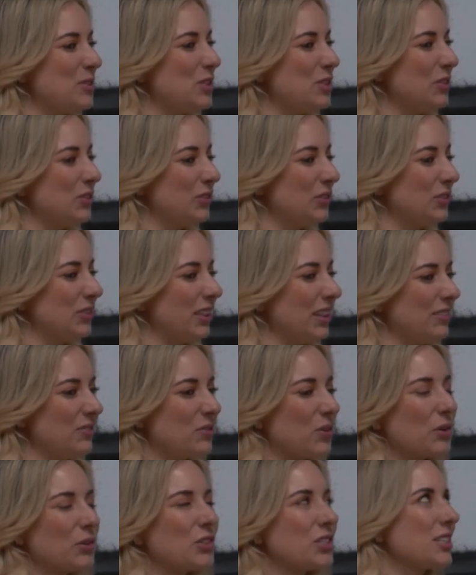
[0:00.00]
do
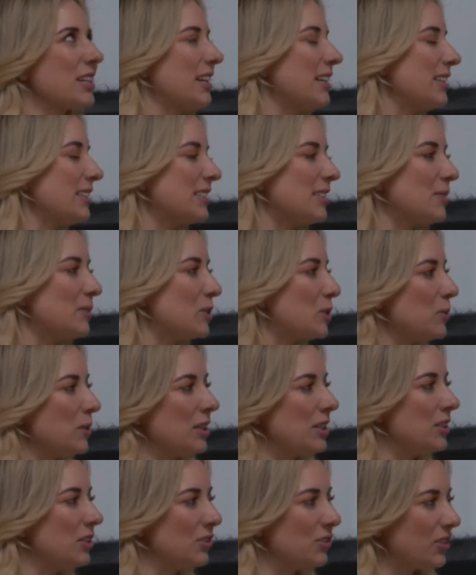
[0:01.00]
and roller skating seems to be
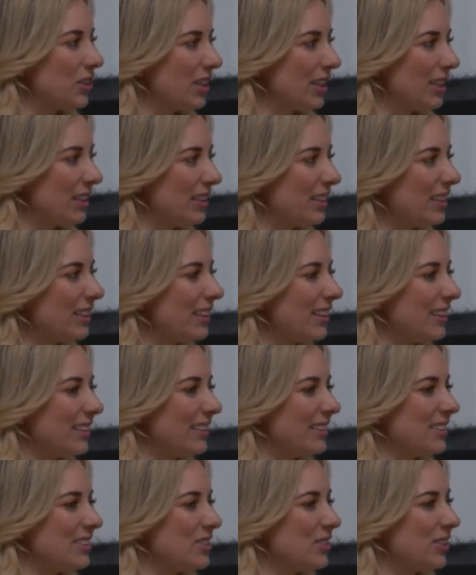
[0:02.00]
the new thing
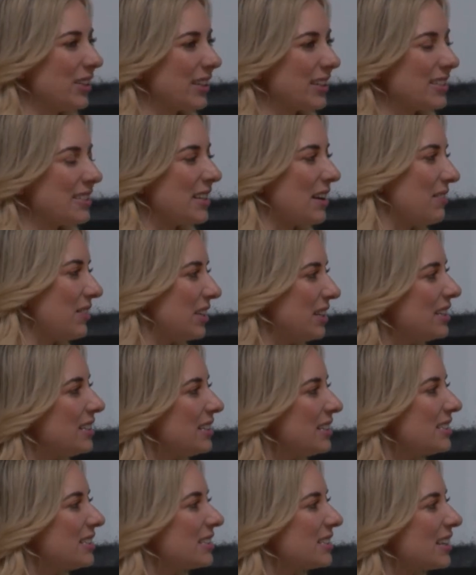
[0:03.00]
and do like a
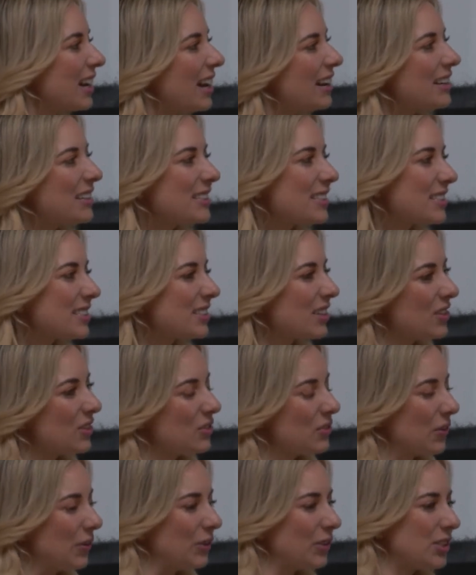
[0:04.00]
70s kind of
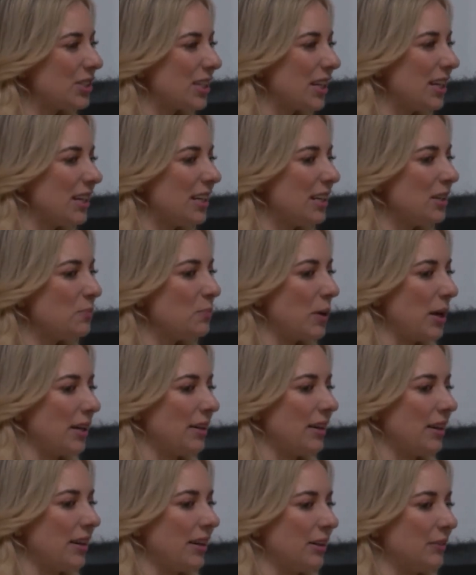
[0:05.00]
disco roller skating
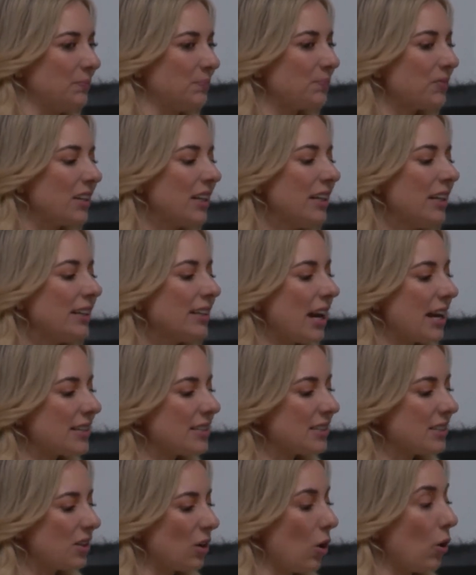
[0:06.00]
but um,
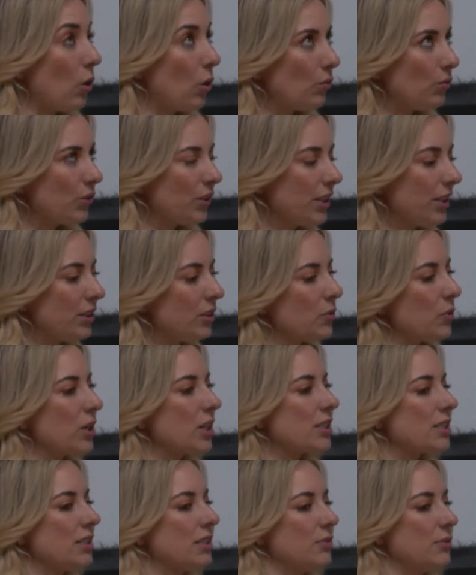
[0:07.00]
that's hopefully in the
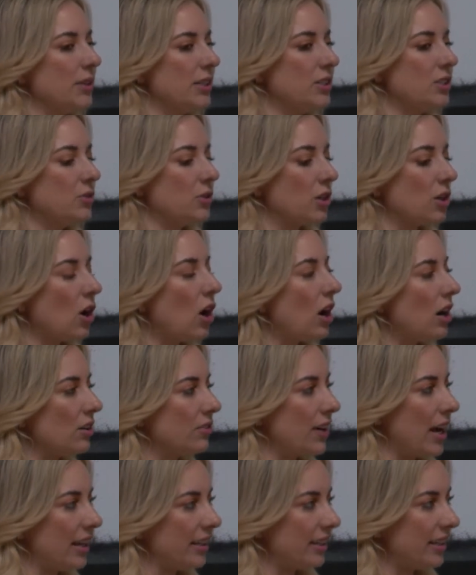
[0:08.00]
works and then we do a
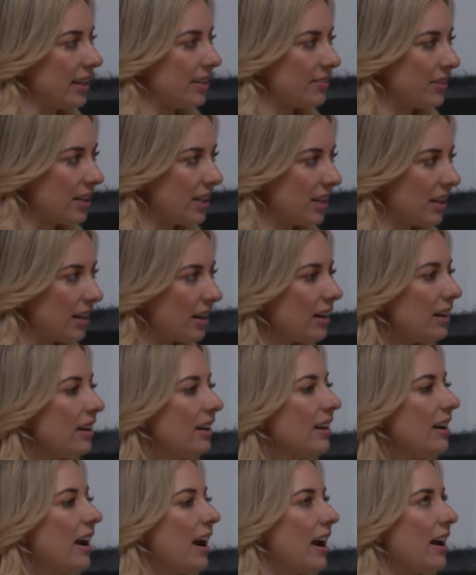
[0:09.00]
car rally every year
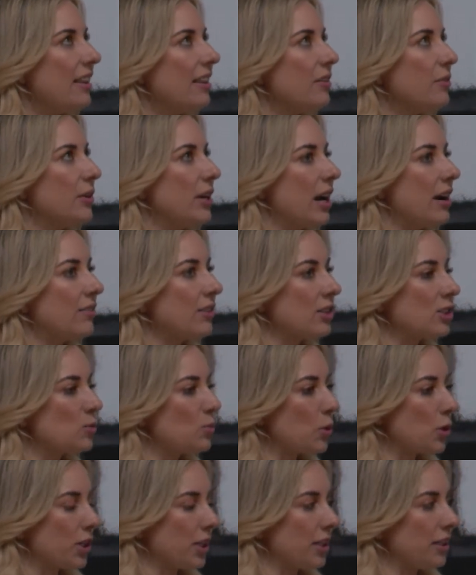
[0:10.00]
and then we have our
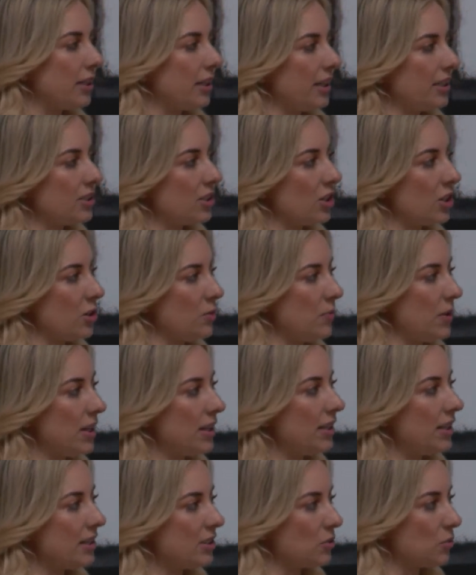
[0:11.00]
sporting clay
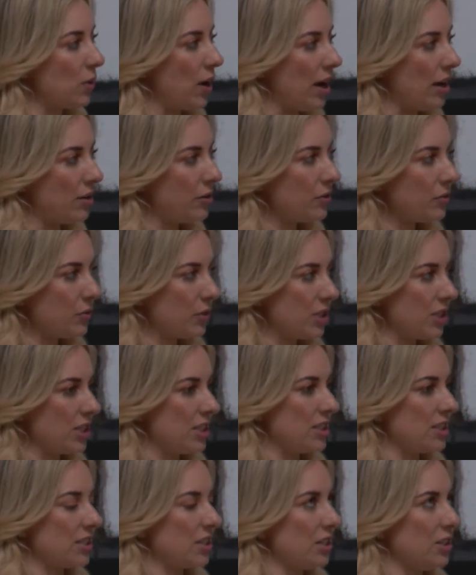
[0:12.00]
tournament as well which
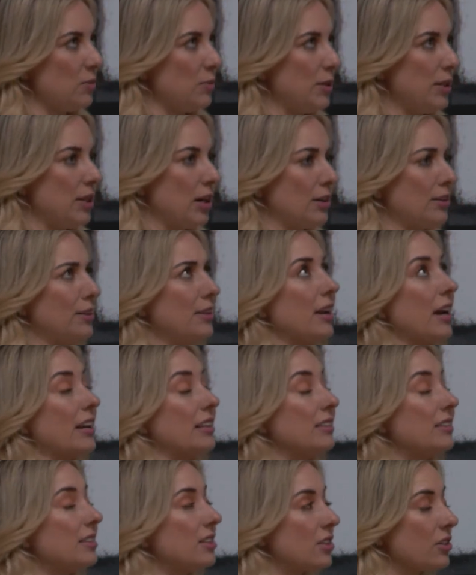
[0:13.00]
is going to be our
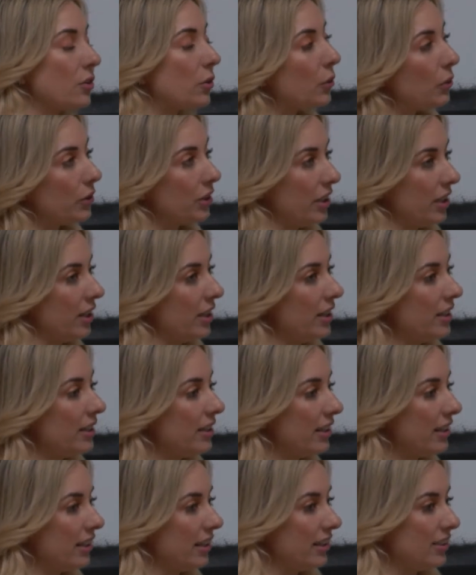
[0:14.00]
ninth year holding
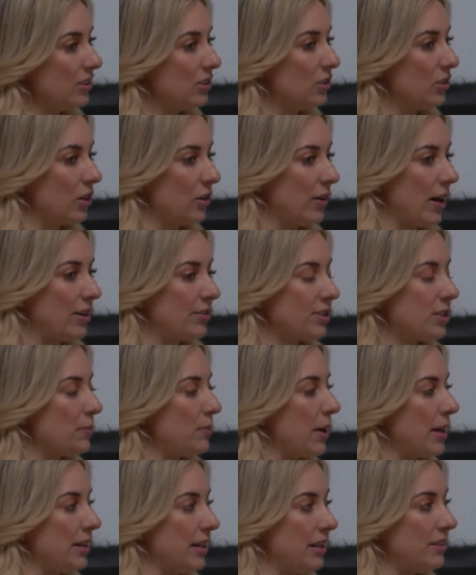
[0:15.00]
it and you go out to
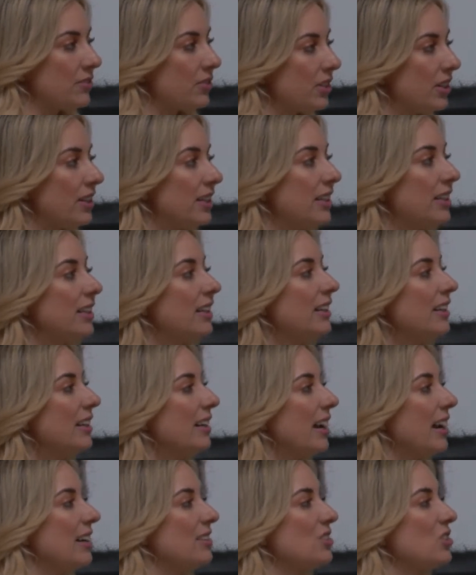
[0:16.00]
ben avery
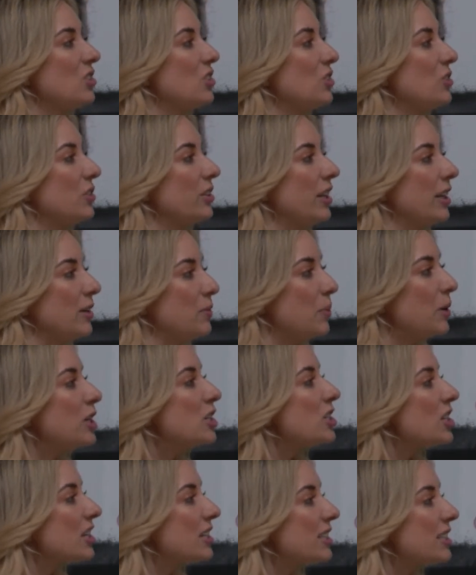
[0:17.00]
and shoot clay
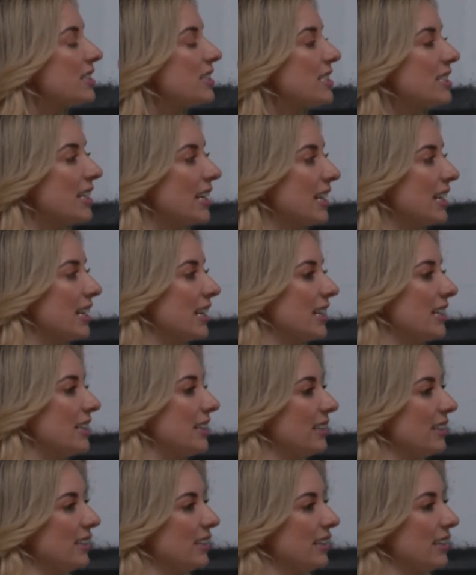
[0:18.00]
pigeons,
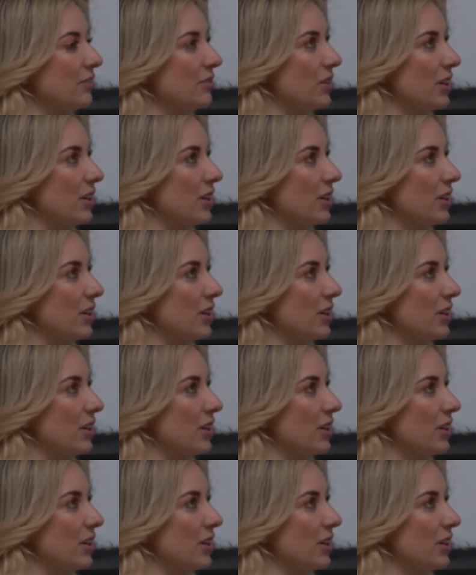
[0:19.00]
and it